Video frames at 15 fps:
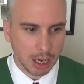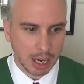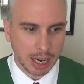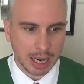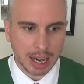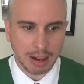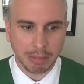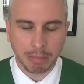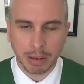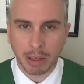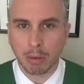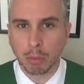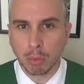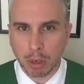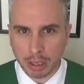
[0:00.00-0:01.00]
And I
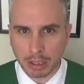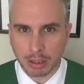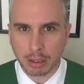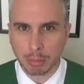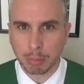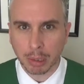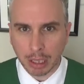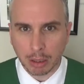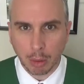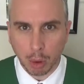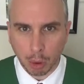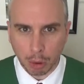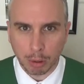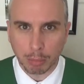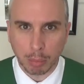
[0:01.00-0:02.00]
felt one of the big
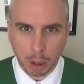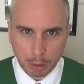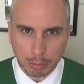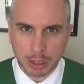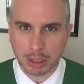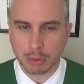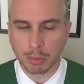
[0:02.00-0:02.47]
core moments